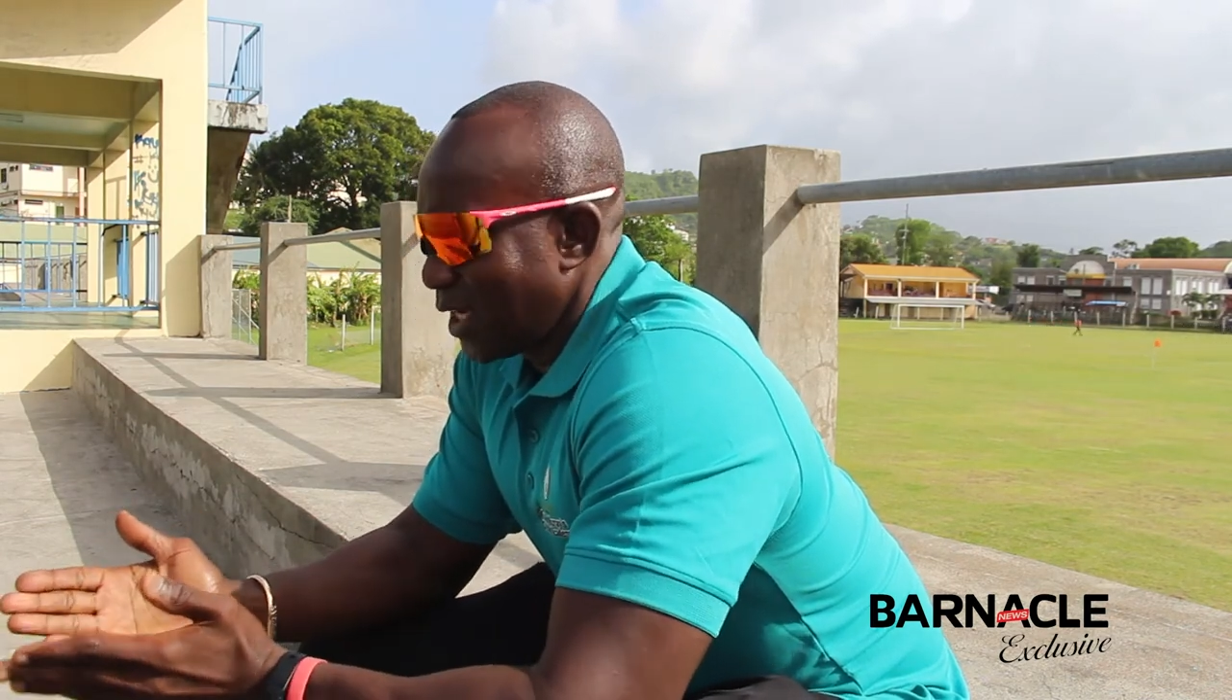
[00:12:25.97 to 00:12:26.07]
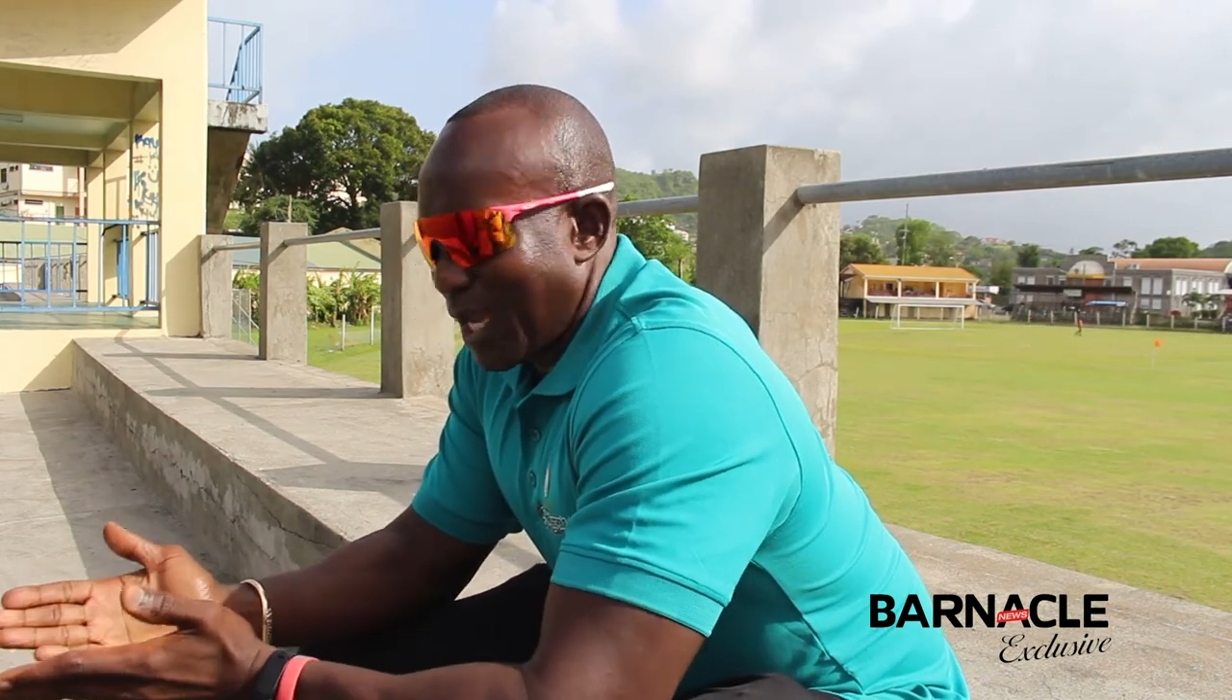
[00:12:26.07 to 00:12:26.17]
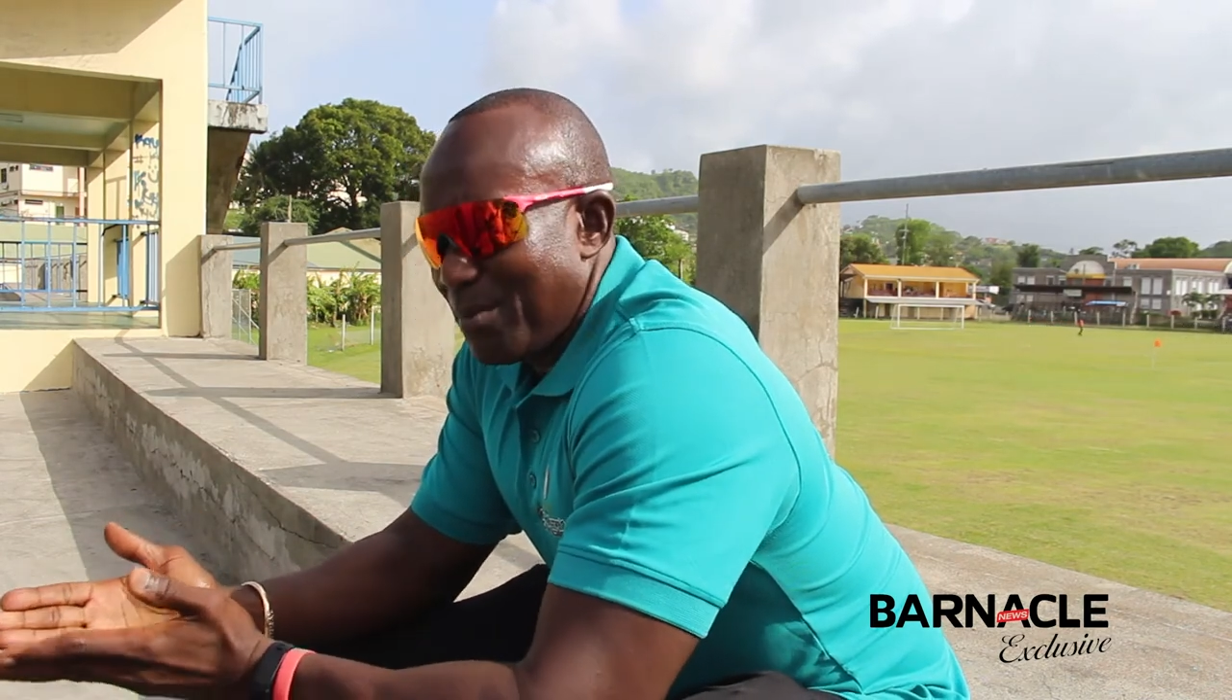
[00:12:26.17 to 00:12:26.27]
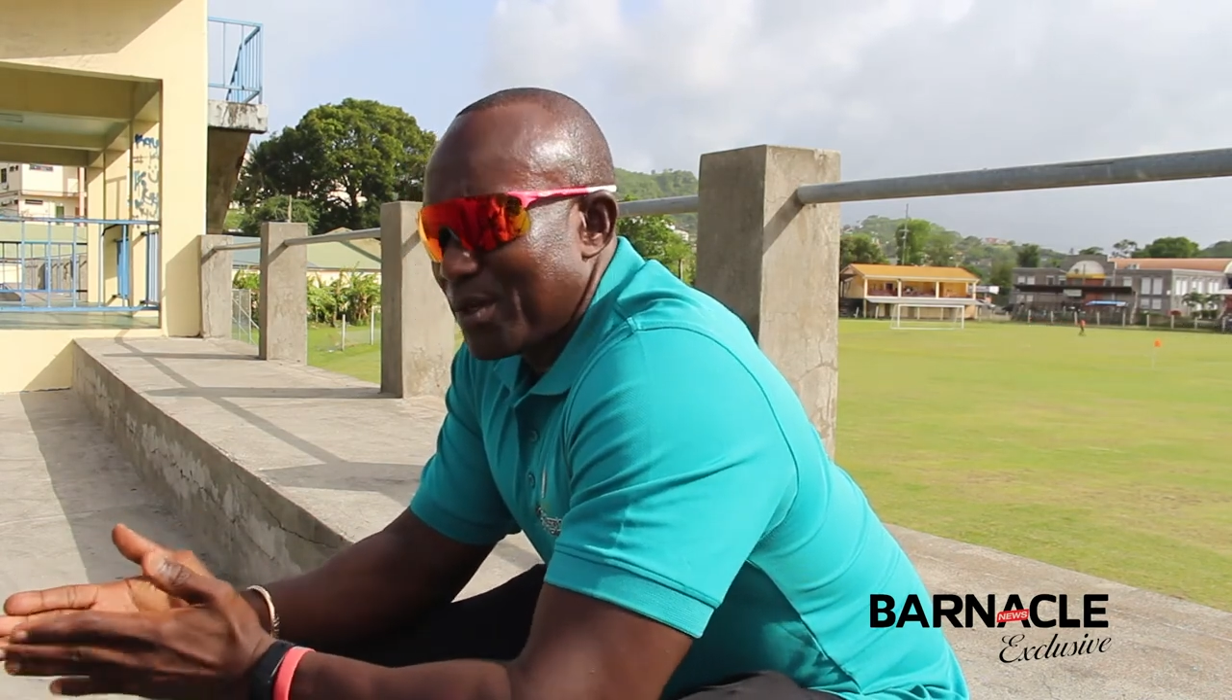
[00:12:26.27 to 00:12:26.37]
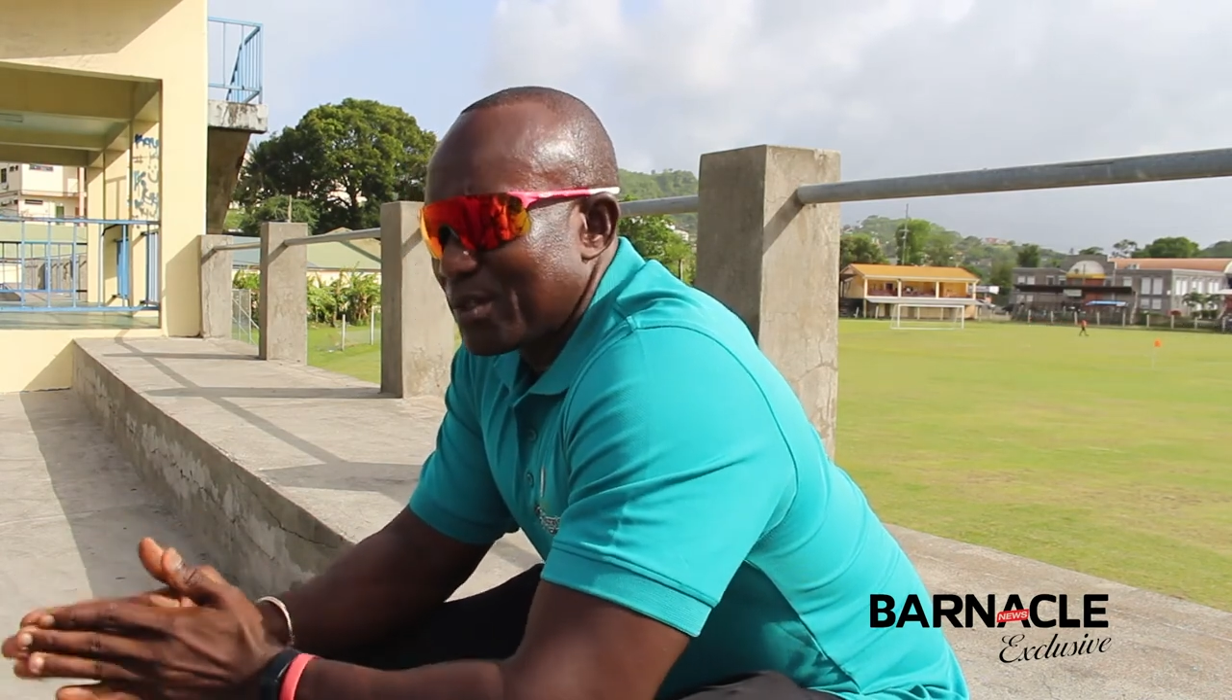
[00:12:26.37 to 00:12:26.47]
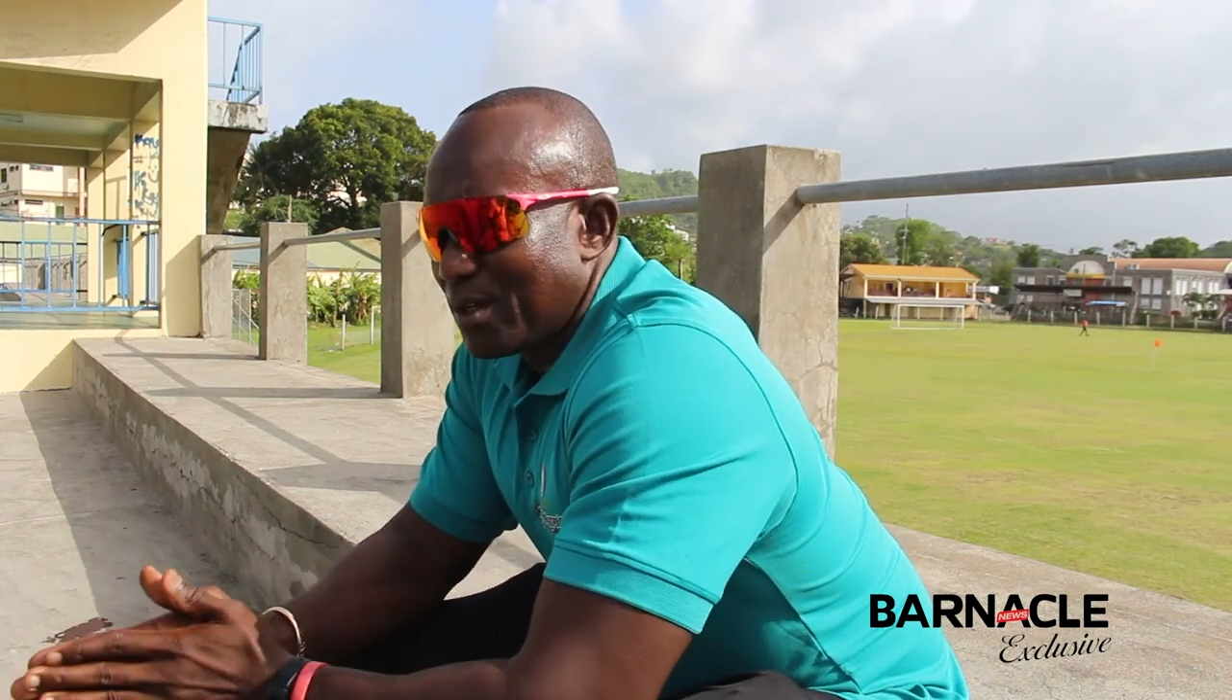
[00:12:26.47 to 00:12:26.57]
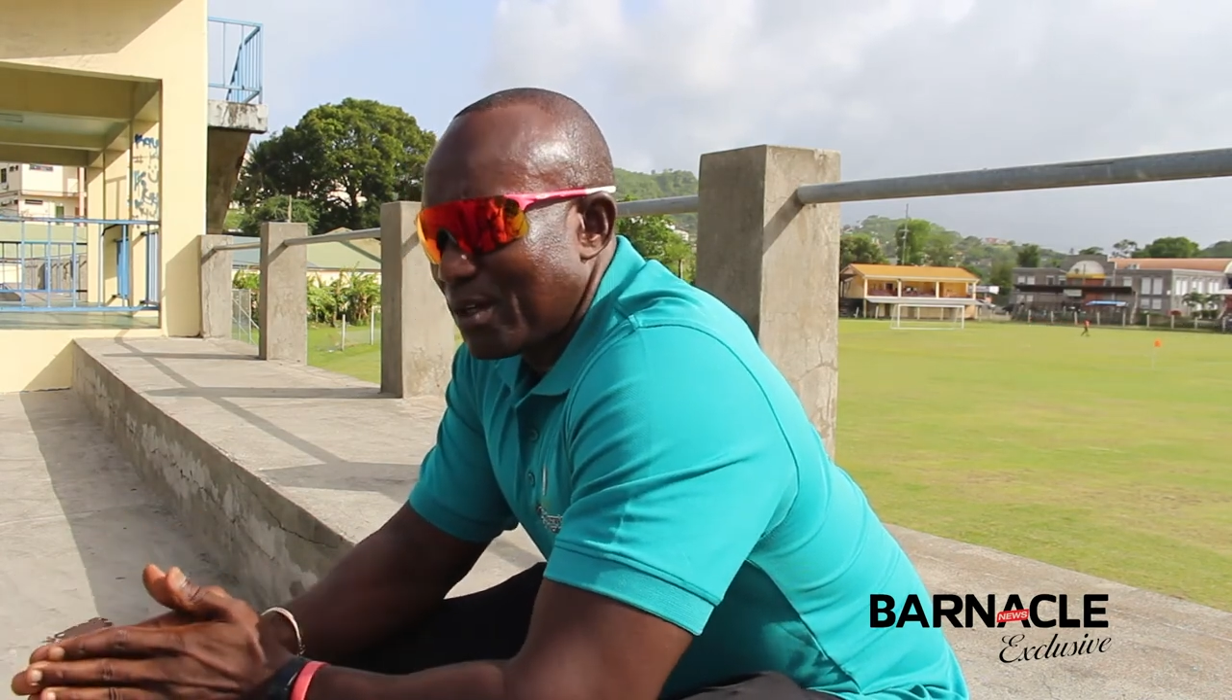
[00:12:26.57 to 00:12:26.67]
Caribbean